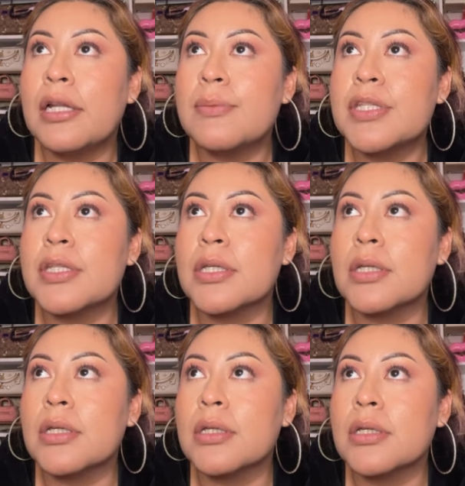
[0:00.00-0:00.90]
let me
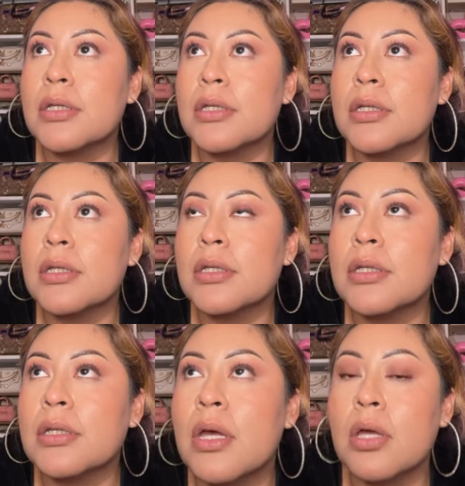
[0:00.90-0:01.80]
see.
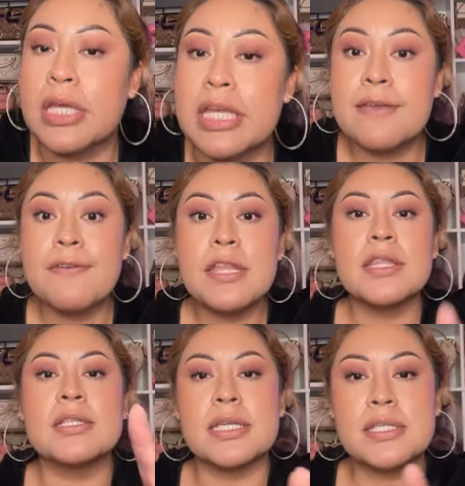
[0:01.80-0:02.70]
Even
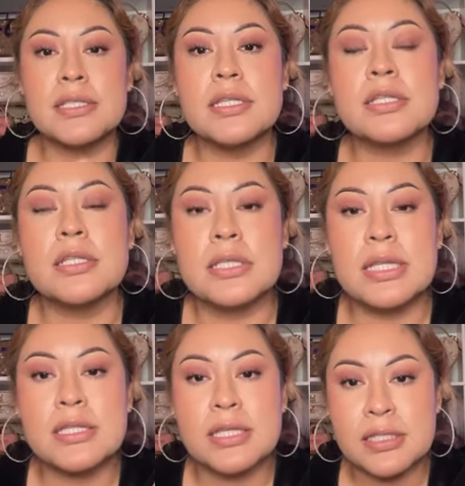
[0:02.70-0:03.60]
the Disney
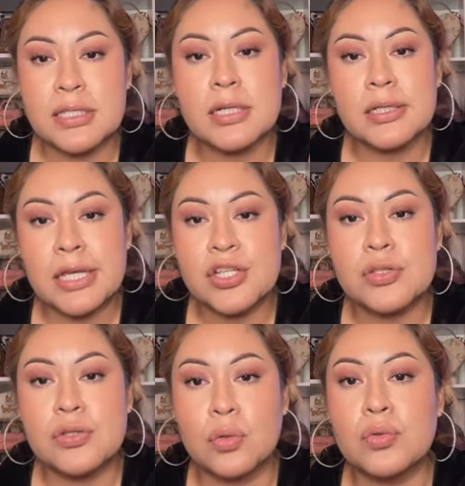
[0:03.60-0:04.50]
the Disney collection
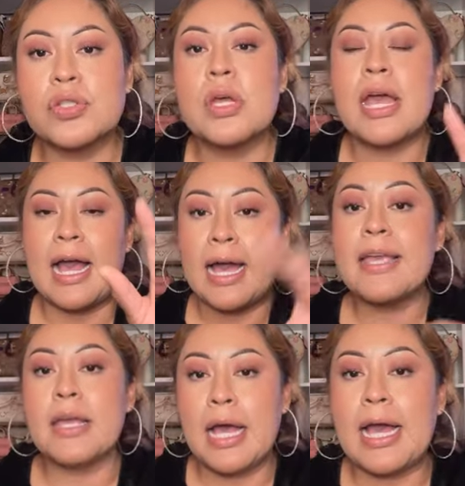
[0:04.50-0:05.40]
totes,
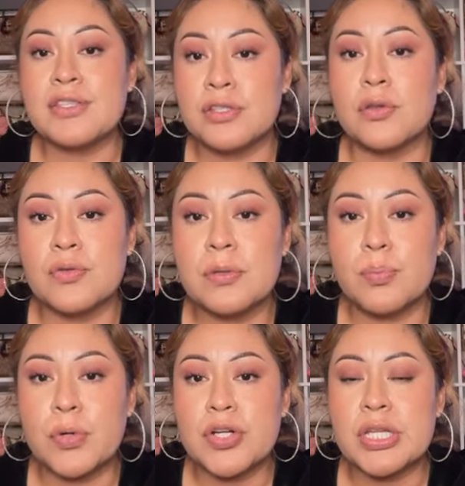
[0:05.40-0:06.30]
I, I saw those
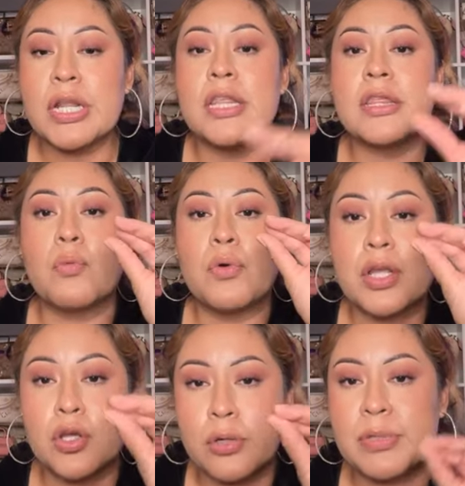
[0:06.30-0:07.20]
in person and they were
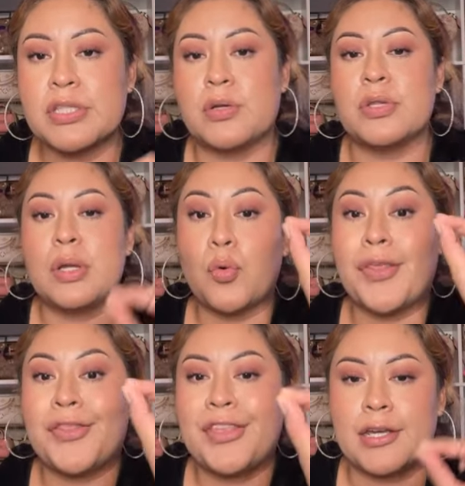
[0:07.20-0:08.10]
good material. They were
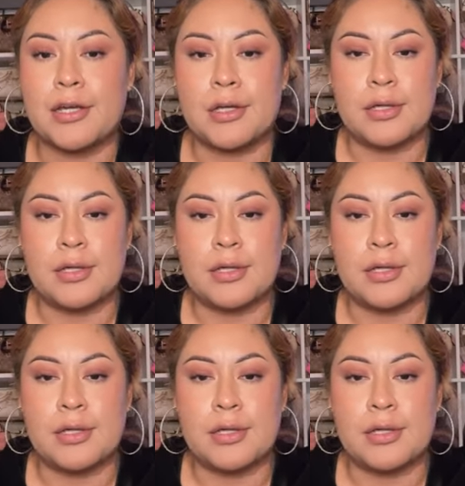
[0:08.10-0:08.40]
thick.